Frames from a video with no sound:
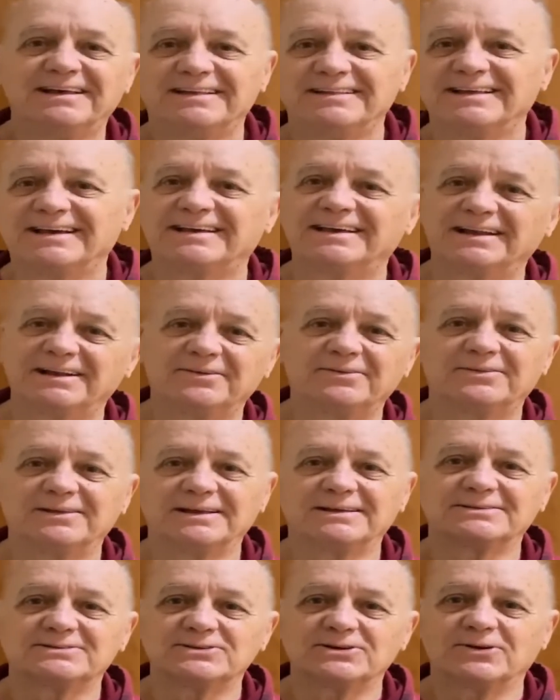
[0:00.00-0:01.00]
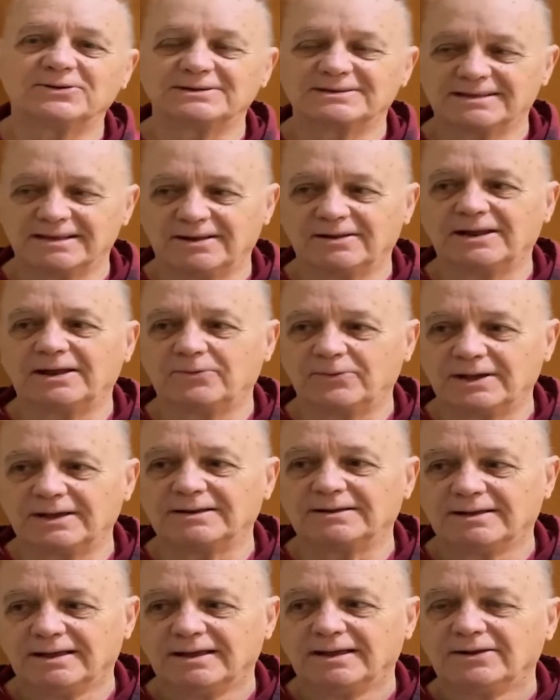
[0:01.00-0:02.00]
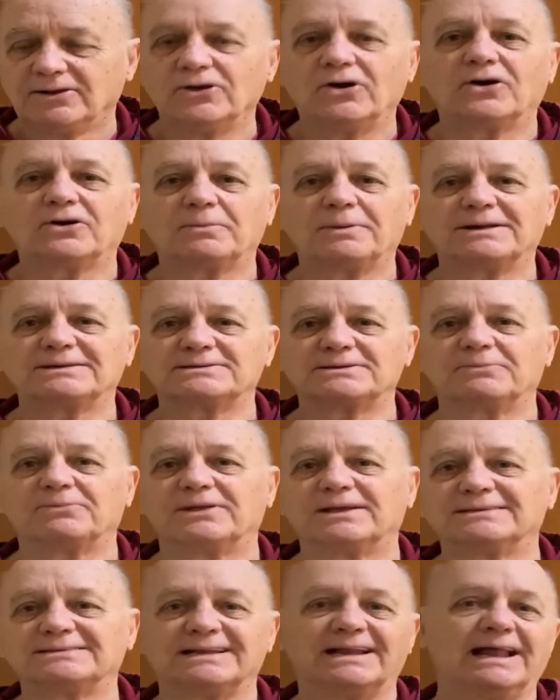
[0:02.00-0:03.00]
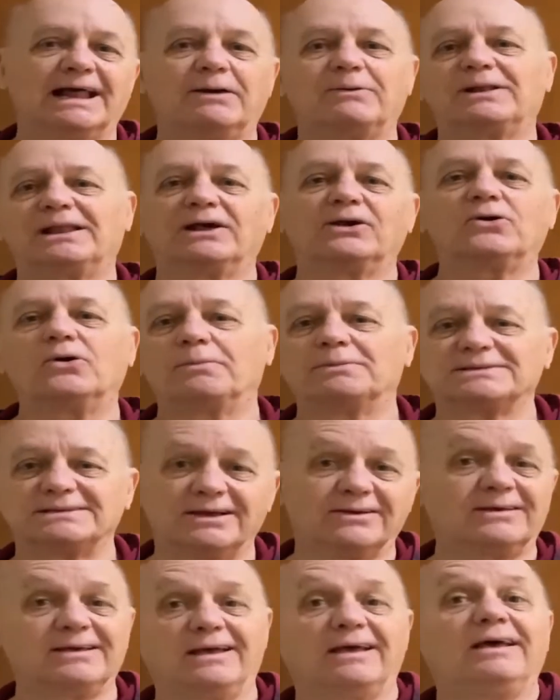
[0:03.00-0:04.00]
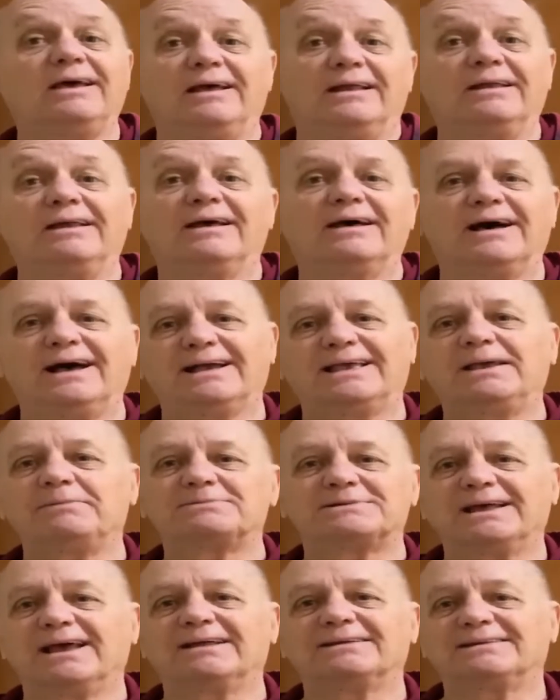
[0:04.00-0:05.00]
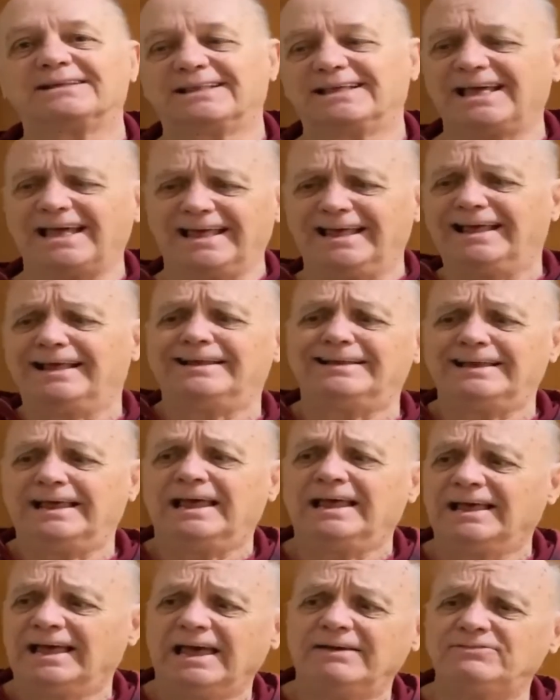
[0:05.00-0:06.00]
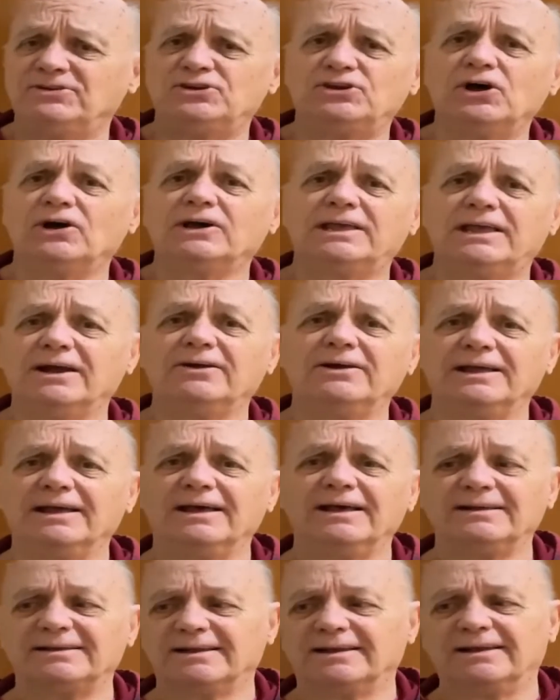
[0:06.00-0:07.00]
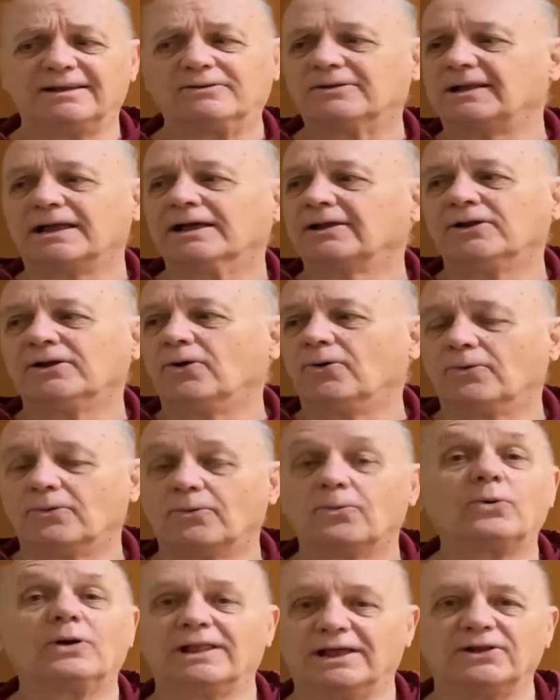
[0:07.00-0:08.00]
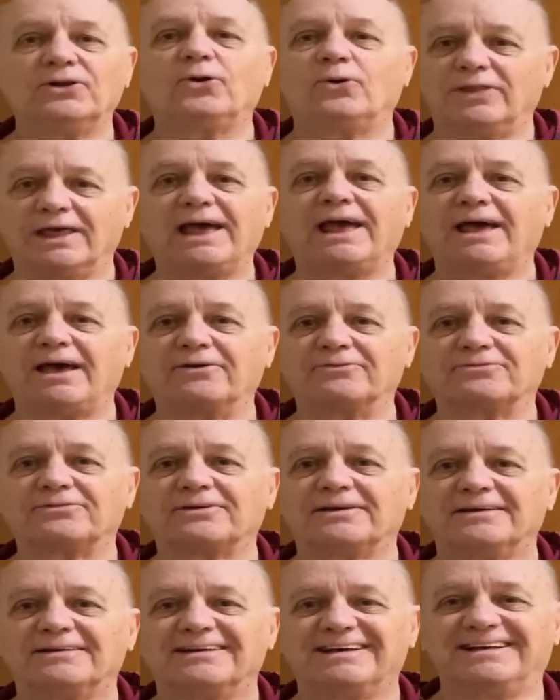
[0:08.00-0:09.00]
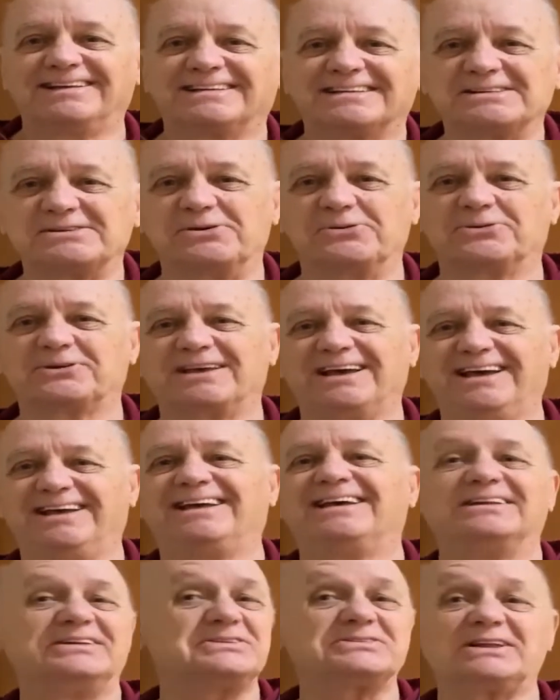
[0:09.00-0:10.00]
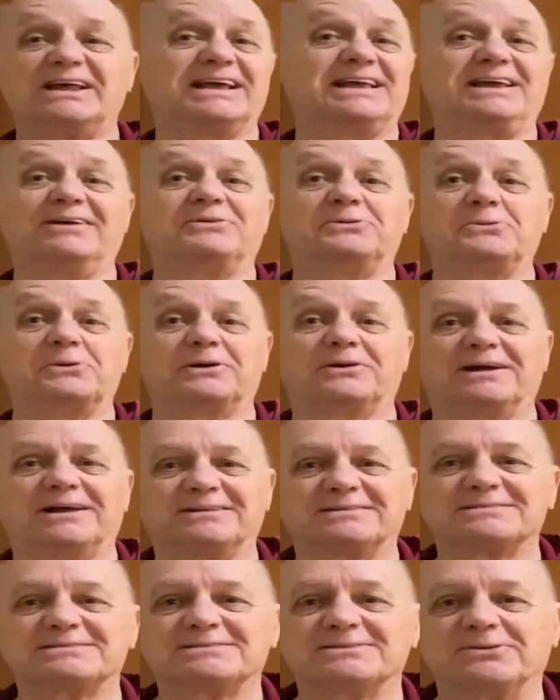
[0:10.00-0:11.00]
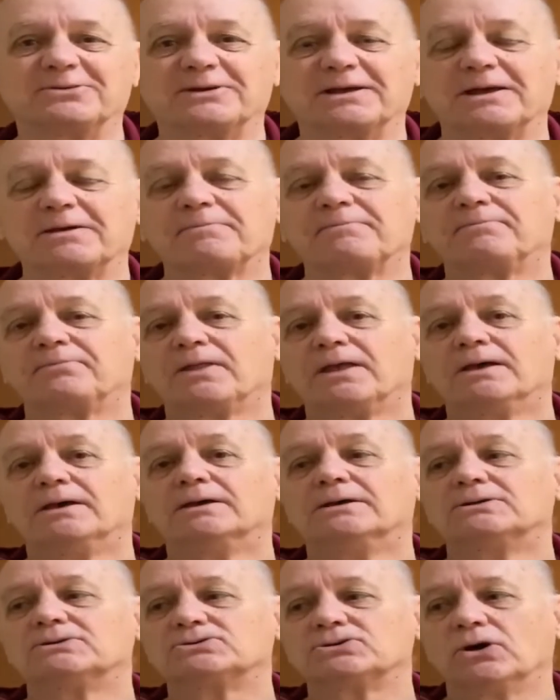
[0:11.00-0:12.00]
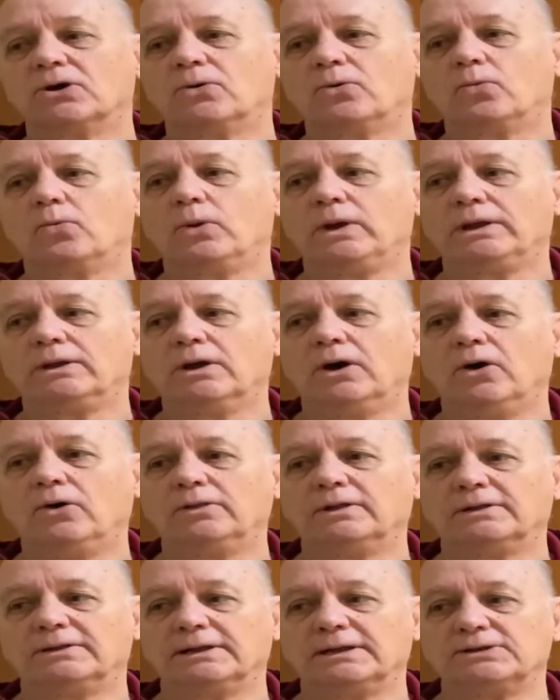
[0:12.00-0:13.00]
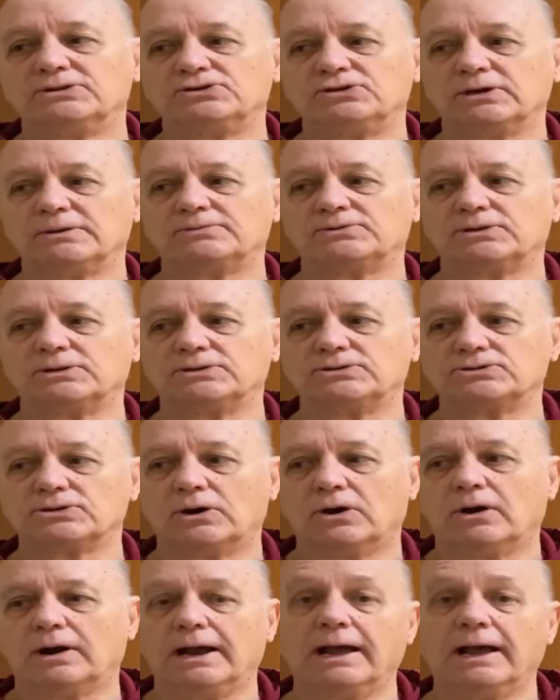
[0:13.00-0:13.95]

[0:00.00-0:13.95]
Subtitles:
that kind of thing. So it's kind of like we can talk about some things that I would like to go up and say, okay, I keep saying to the guy, have you dug here yet? And they're like, no, well, I know they have. Okay, just like everywhere else, okay. So we know that the Egyptians are